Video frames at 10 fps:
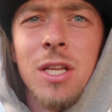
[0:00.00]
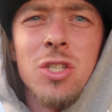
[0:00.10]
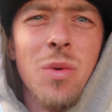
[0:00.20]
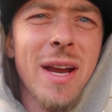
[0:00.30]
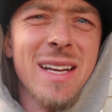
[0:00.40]

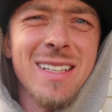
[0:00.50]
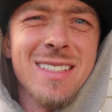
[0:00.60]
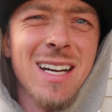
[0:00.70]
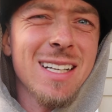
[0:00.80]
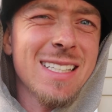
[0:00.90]
It's right
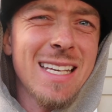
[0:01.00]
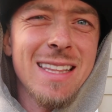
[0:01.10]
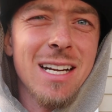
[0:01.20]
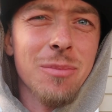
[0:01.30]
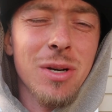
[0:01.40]
tucked
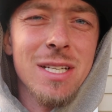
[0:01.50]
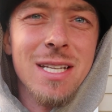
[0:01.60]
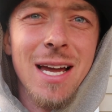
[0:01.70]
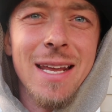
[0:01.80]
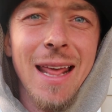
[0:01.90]
in there pretty
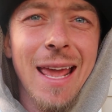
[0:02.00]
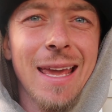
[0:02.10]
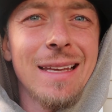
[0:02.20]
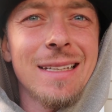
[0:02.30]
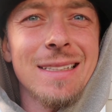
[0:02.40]
tight,
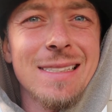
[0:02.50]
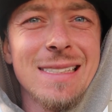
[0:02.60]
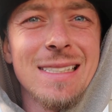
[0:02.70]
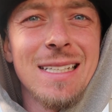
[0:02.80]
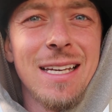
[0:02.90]
and it's